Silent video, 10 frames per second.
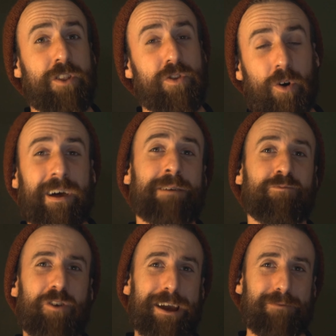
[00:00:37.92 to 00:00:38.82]
Not that
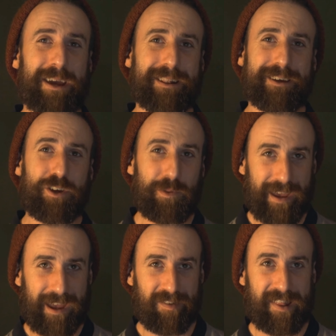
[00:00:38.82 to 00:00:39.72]
I'm recommending you
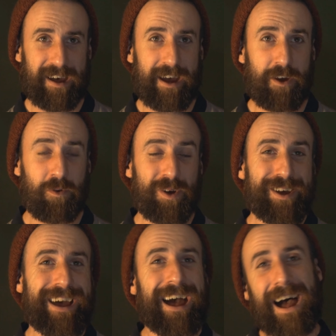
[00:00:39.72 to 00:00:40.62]
test that out,
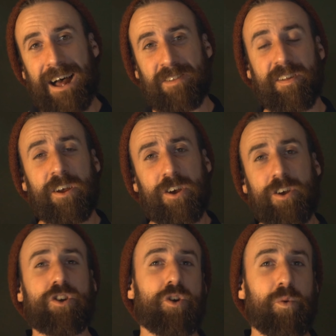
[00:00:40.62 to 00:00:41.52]
as
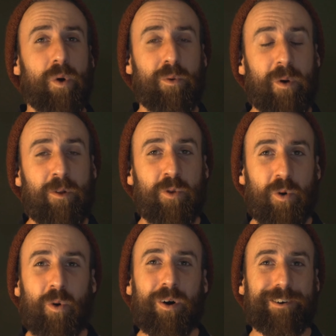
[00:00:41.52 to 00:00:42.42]
you will well
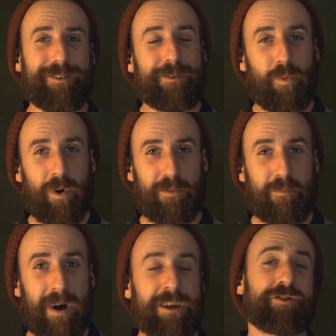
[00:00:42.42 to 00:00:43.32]
know, with
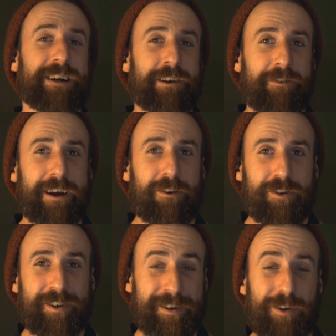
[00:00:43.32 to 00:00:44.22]
my track
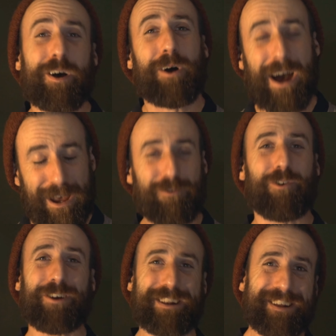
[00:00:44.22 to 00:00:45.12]
record, I've
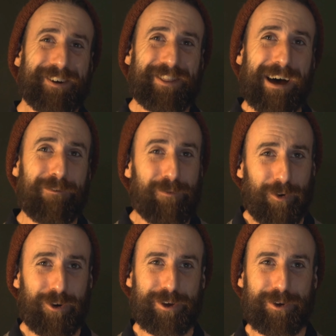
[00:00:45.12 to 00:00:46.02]
already done that
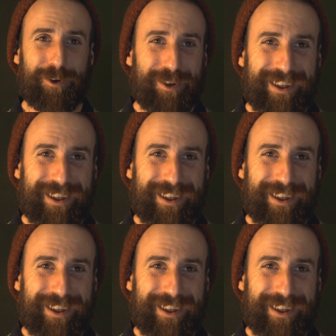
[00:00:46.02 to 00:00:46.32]
for you.